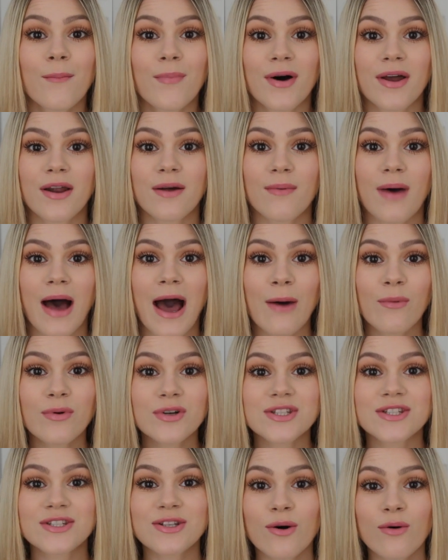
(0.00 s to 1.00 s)
but I
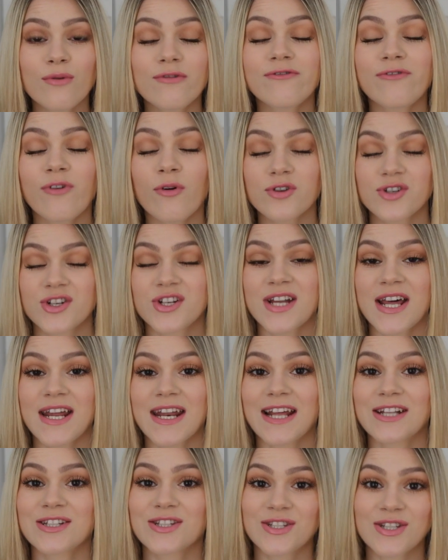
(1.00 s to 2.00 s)
was so
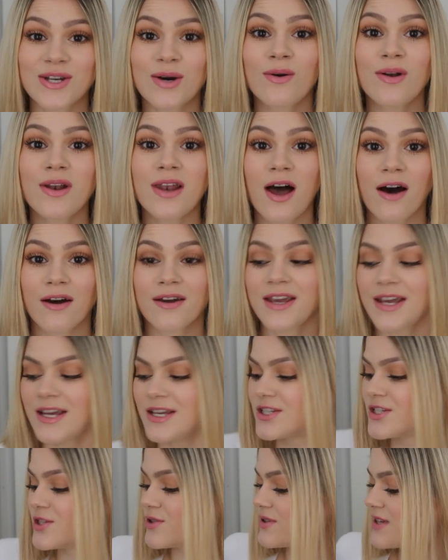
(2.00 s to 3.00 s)
fortunate and so
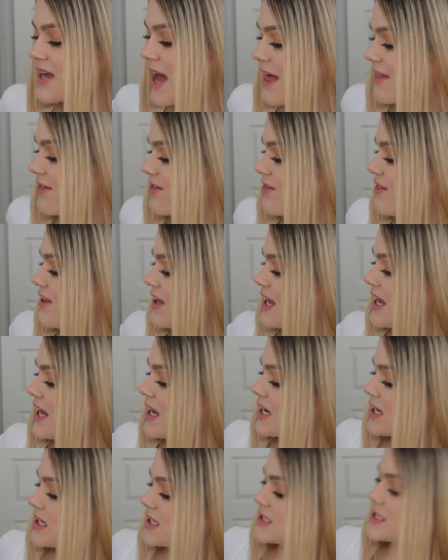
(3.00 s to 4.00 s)
lucky to get
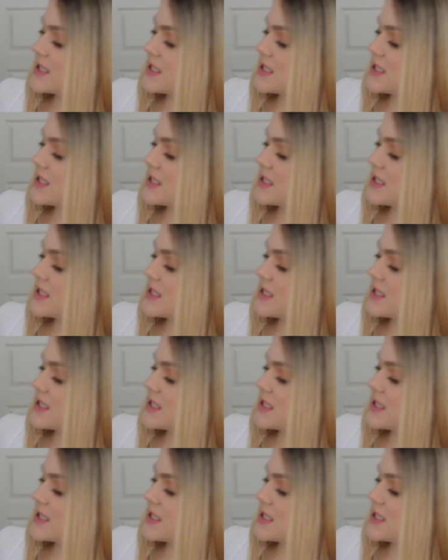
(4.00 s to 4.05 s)
the